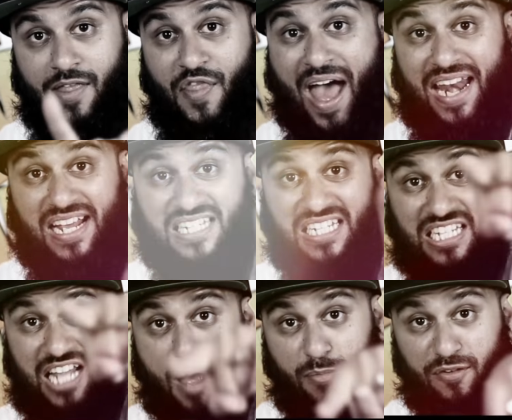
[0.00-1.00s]
Good that advice.
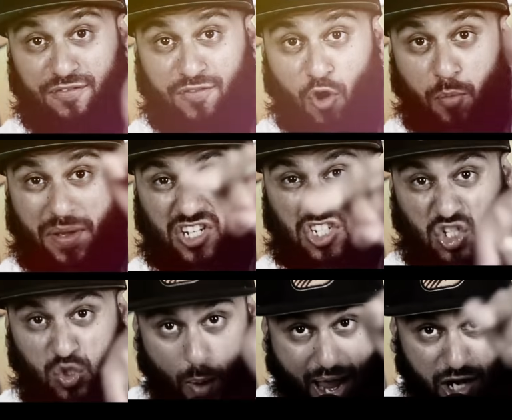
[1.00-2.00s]
Islamophobic
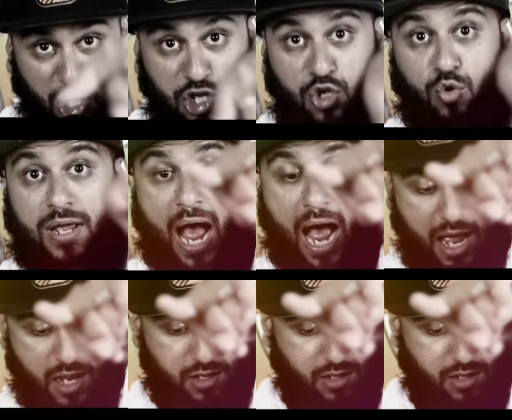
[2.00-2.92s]
swagger you got,